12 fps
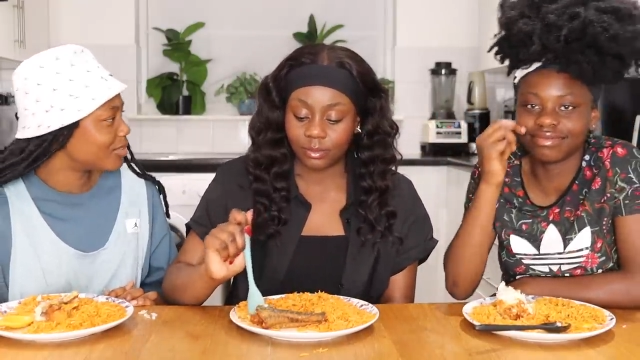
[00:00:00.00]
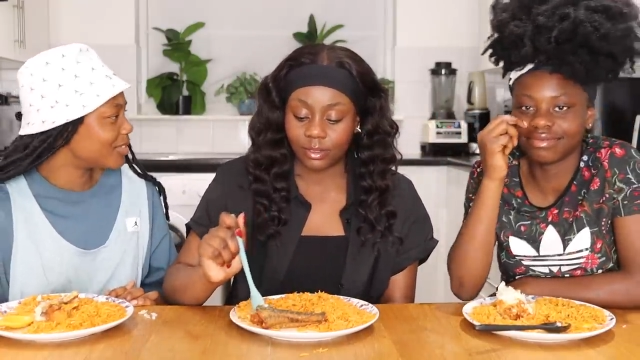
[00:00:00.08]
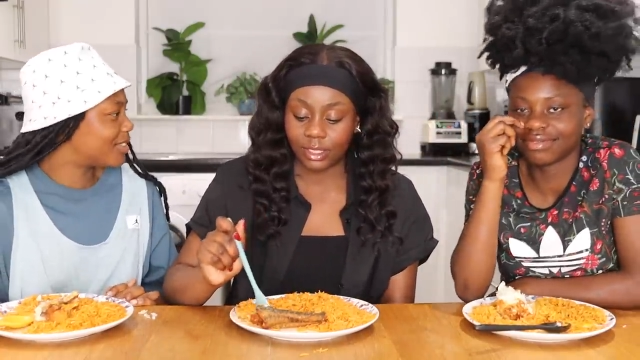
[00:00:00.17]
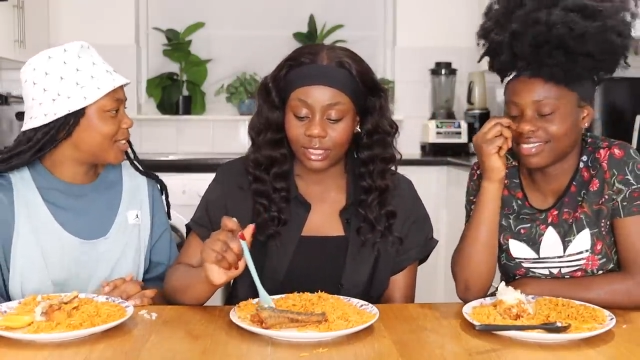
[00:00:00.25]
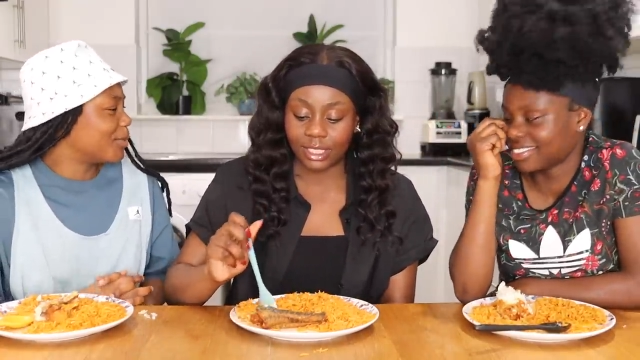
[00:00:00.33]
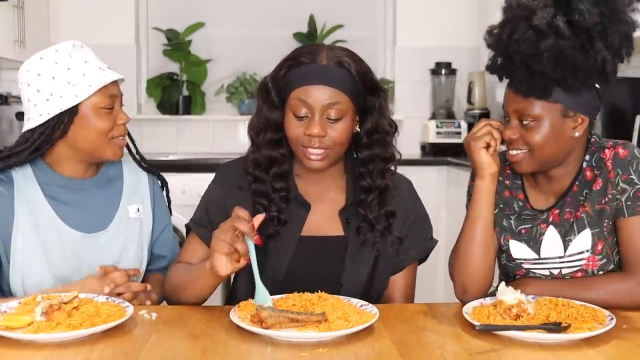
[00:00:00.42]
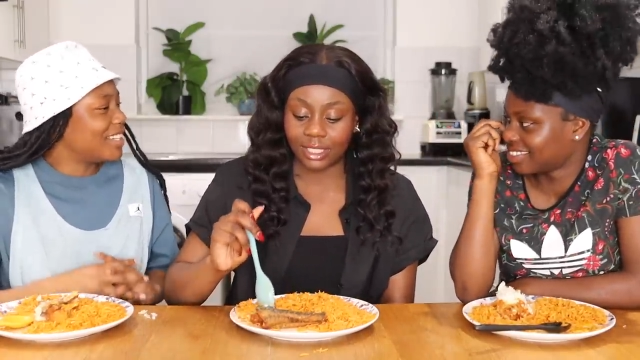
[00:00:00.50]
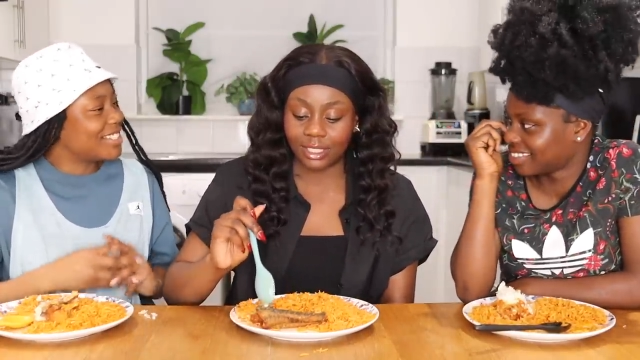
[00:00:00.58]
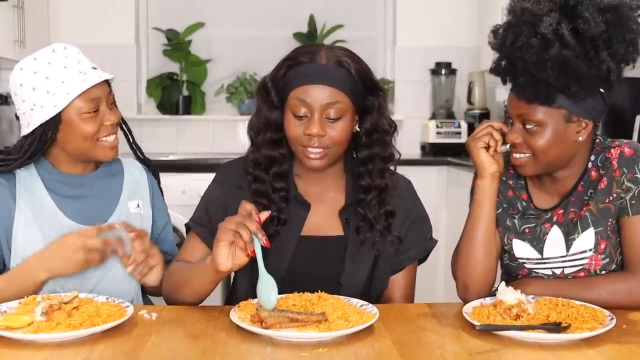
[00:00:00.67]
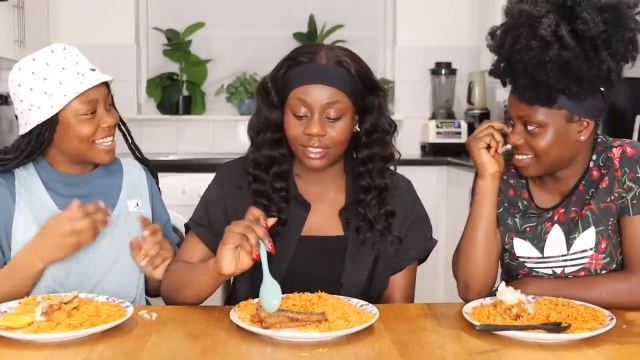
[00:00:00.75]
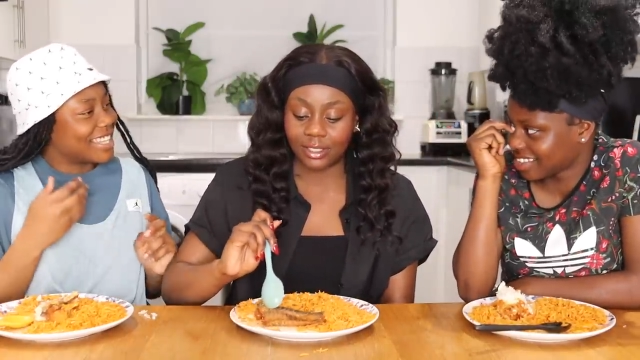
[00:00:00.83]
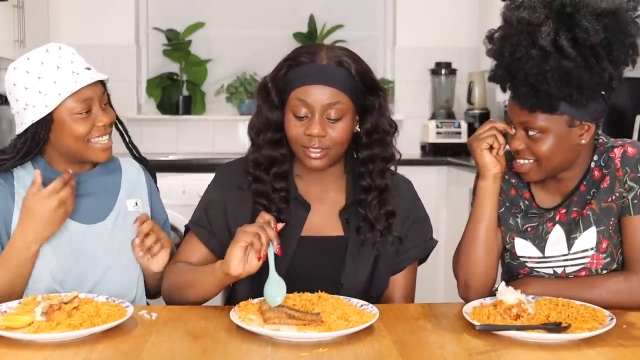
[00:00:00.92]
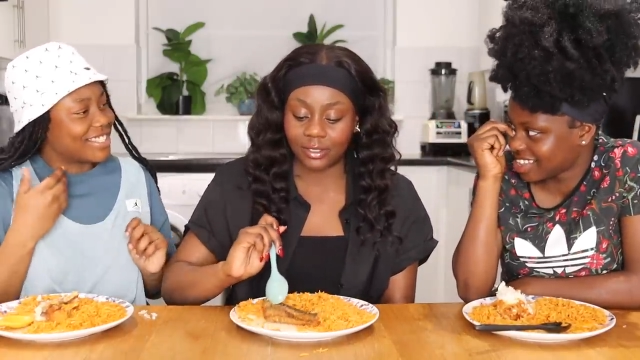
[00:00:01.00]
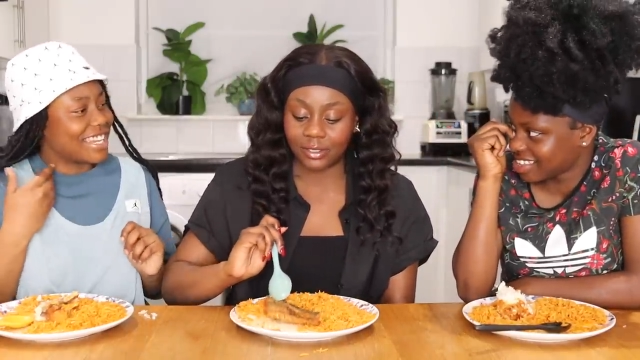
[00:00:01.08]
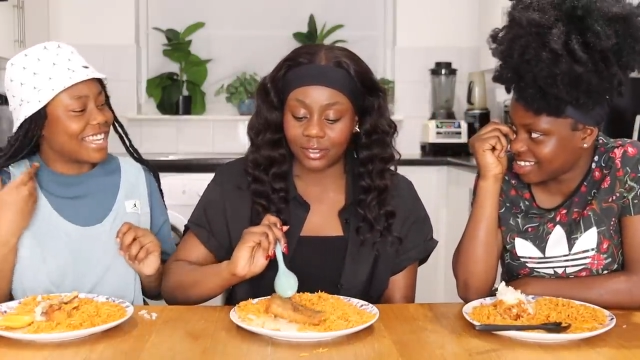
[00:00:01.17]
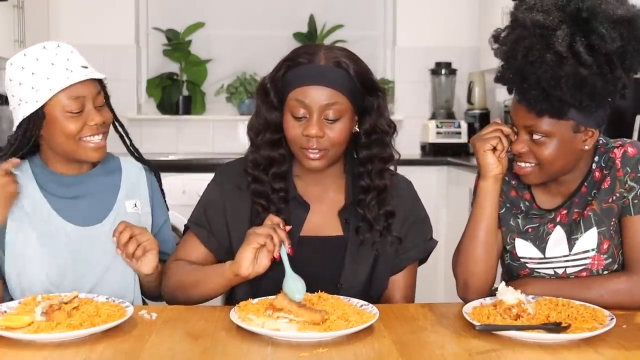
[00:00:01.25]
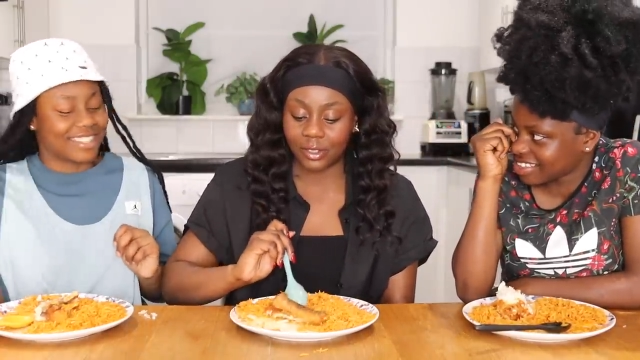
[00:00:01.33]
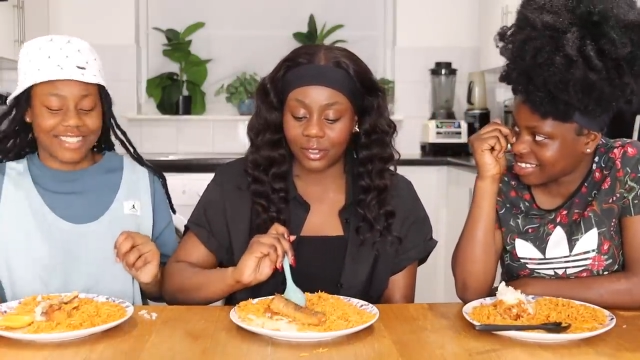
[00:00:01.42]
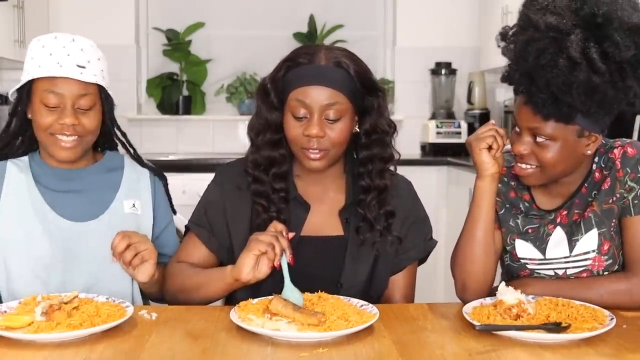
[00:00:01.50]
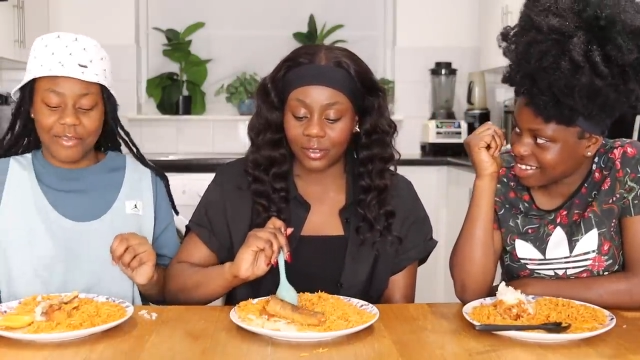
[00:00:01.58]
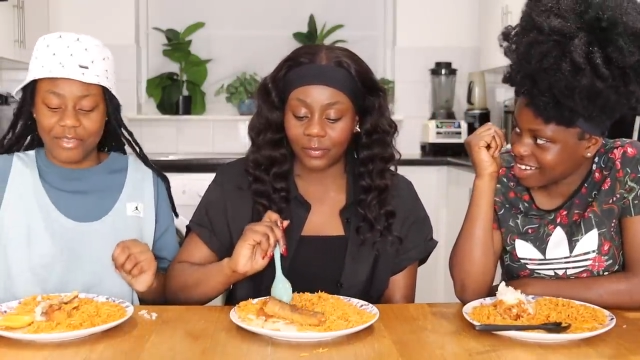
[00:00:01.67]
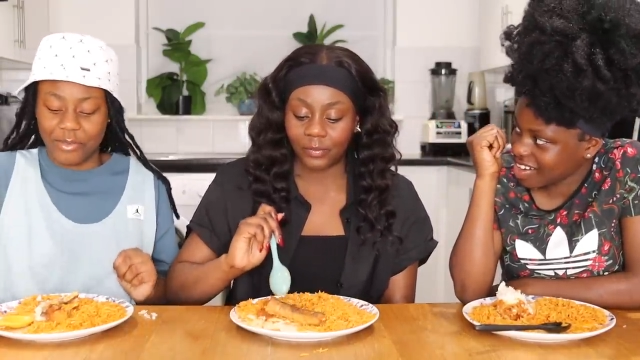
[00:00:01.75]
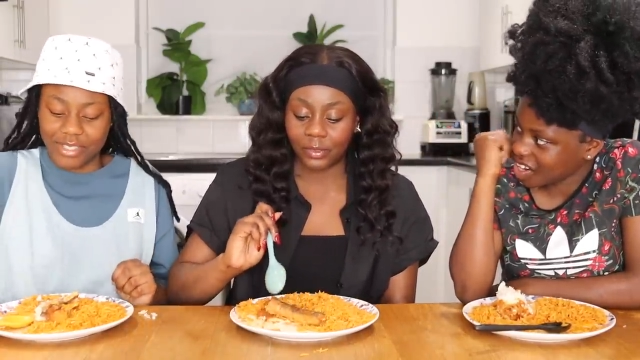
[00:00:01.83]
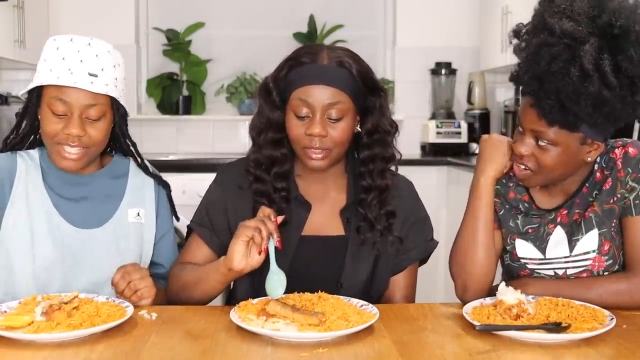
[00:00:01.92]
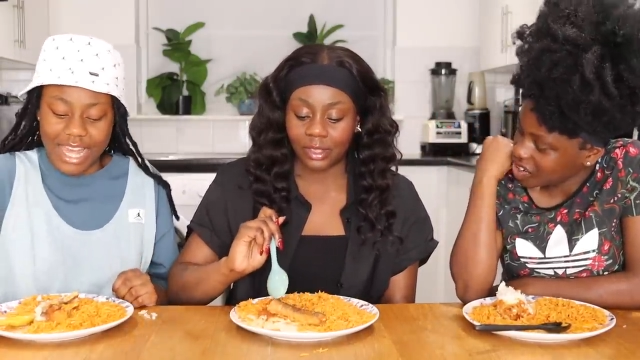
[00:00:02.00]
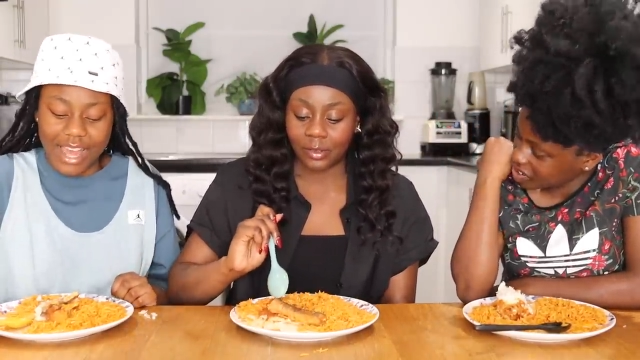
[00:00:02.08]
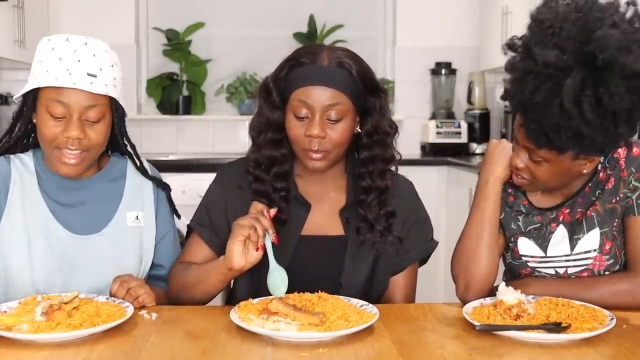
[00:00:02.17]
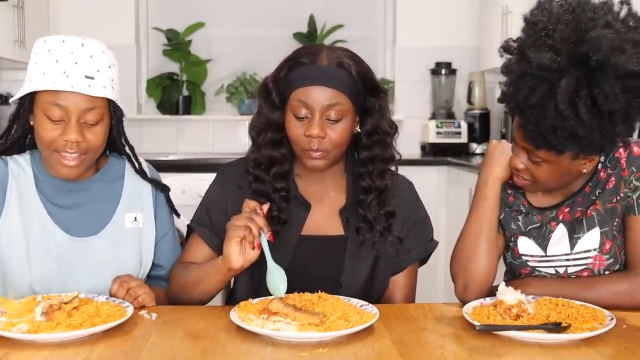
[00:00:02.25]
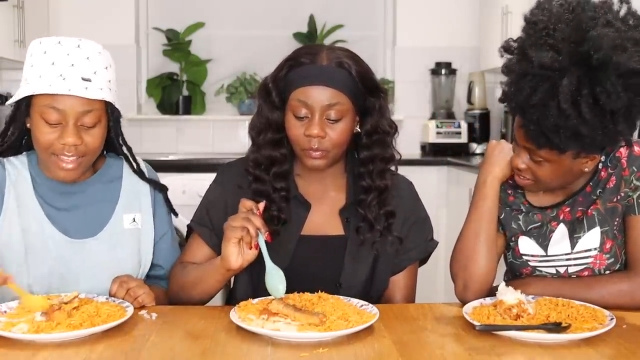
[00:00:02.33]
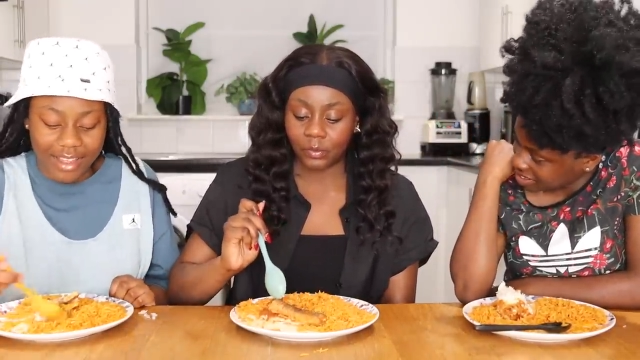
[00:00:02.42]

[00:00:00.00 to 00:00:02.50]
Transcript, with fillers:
Speaker 1: So we need to get that checked. Stephanie, what's that?